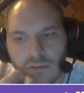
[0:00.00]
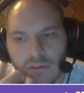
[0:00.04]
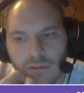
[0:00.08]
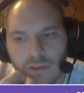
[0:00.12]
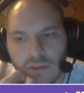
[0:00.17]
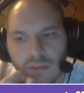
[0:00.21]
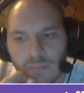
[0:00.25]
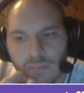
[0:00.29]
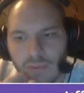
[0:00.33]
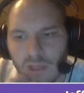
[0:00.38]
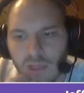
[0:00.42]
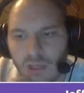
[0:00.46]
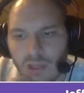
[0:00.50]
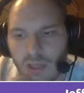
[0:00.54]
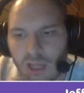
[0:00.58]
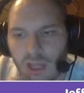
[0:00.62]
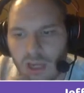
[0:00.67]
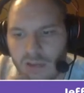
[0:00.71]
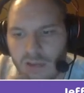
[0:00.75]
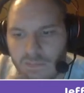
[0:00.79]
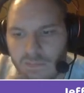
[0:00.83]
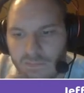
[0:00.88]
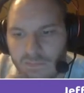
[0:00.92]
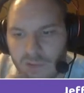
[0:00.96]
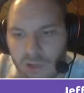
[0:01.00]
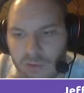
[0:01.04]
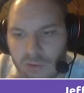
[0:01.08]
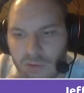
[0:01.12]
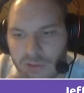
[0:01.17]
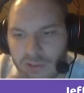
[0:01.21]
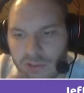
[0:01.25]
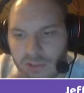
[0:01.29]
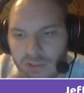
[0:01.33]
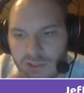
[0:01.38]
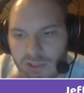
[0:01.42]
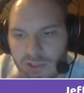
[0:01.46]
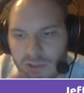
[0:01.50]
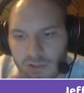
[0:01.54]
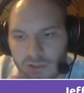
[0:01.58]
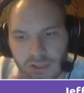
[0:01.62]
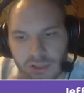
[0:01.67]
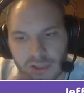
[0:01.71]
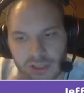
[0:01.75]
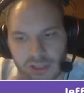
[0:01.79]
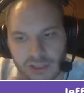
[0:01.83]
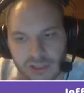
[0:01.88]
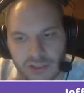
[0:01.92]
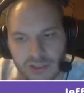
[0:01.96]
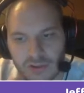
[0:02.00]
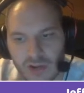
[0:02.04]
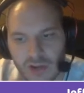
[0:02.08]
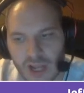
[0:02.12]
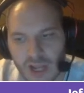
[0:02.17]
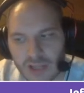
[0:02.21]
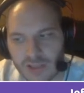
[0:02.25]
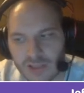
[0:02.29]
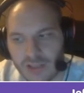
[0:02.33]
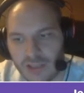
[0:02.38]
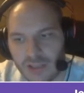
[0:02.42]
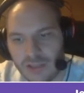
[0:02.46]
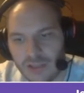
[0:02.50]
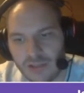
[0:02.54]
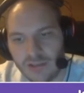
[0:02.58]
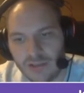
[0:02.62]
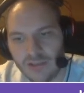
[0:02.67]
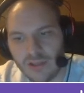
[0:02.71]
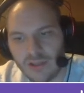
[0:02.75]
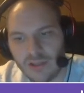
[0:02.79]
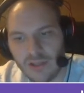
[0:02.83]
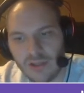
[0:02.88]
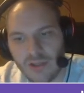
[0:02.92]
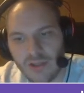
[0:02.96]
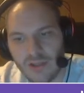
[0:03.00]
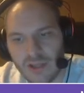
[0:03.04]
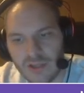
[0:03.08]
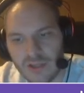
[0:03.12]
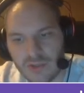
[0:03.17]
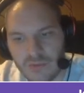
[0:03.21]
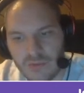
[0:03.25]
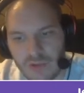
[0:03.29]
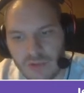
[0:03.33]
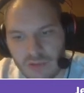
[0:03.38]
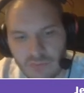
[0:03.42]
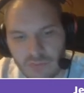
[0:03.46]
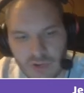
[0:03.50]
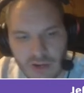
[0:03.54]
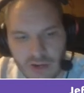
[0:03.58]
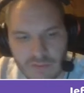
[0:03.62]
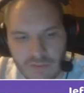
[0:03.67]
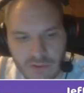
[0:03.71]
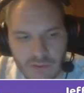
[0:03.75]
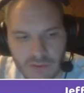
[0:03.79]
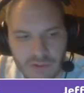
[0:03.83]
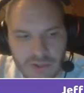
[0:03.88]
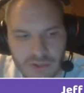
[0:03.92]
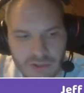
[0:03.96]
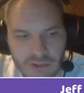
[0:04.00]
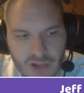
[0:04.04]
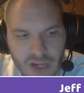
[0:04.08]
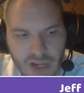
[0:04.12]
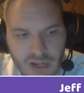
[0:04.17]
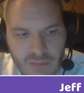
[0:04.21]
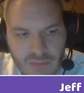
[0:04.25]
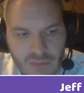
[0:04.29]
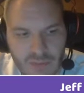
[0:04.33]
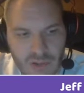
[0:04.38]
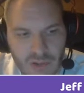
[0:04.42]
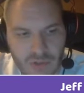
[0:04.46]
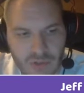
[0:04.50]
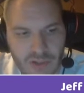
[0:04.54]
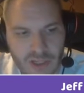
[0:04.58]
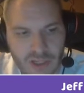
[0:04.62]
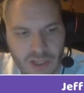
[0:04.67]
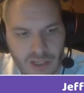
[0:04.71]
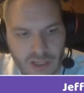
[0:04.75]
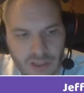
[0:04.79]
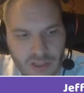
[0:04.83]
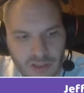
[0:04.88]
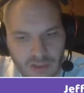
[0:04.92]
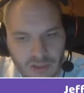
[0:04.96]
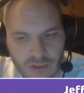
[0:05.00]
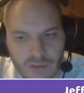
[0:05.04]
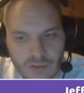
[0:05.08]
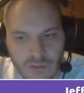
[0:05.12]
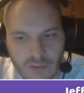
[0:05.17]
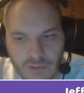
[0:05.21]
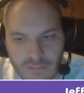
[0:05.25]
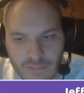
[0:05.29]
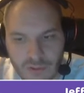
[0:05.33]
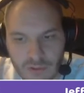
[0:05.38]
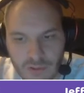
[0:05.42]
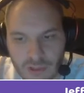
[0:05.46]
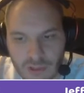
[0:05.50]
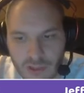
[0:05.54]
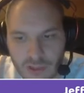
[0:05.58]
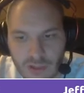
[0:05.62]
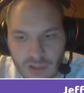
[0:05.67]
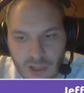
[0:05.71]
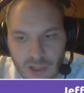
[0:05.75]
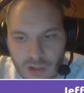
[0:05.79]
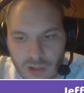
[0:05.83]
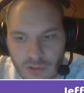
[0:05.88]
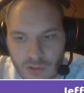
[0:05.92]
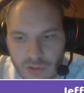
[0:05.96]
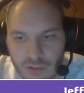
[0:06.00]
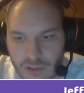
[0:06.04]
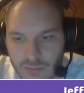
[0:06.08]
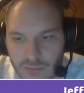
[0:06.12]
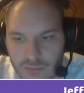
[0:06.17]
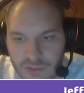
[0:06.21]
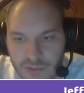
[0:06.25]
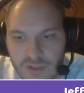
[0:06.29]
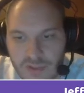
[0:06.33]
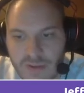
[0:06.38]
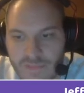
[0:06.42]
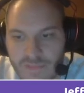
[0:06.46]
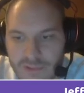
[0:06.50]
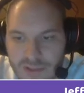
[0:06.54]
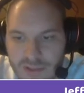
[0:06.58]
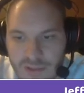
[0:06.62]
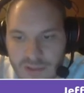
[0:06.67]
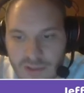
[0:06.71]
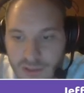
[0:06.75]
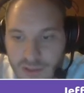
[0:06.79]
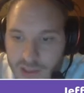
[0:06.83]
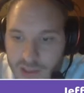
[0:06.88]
There'd be a lot of votes you could interact in. In this one, whenever we tried a mutiny, you were voting alone almost every single